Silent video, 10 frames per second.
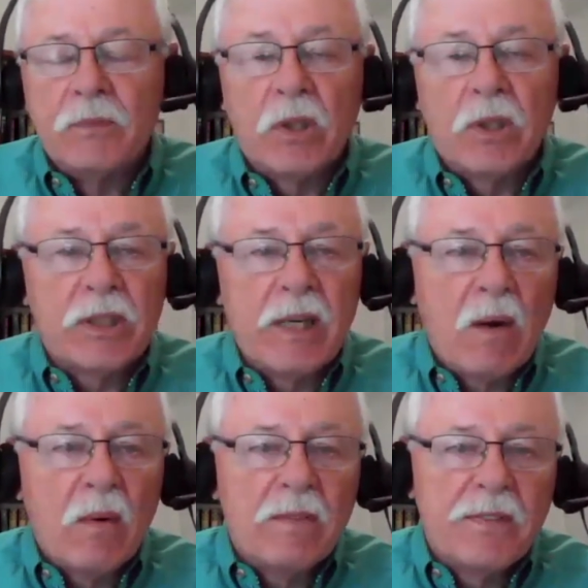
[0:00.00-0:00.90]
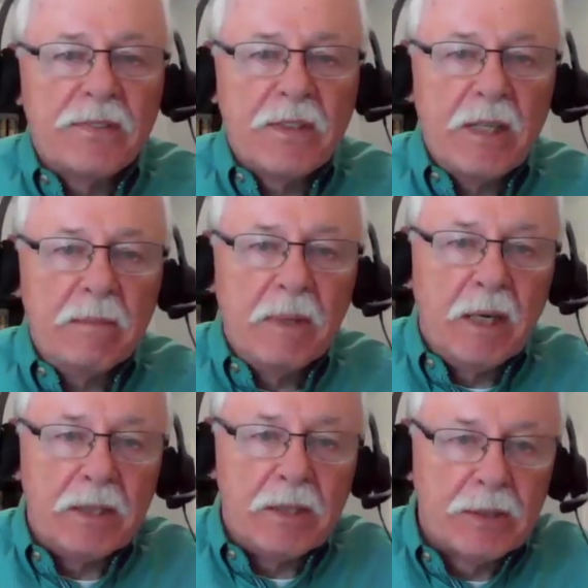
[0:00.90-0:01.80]
took us an hour and fifteen
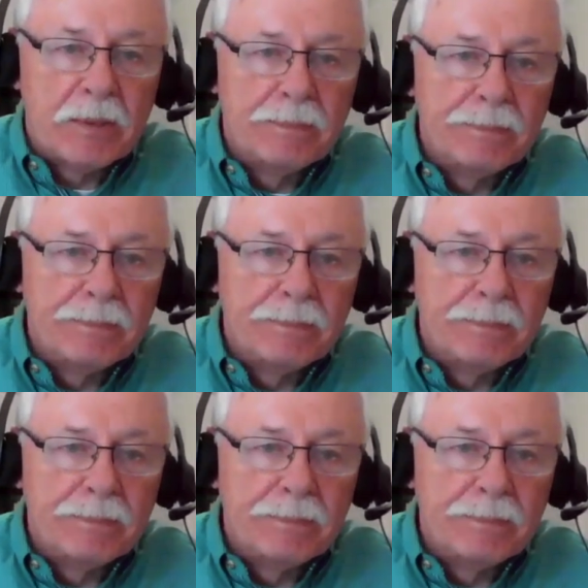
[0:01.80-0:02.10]
minutes.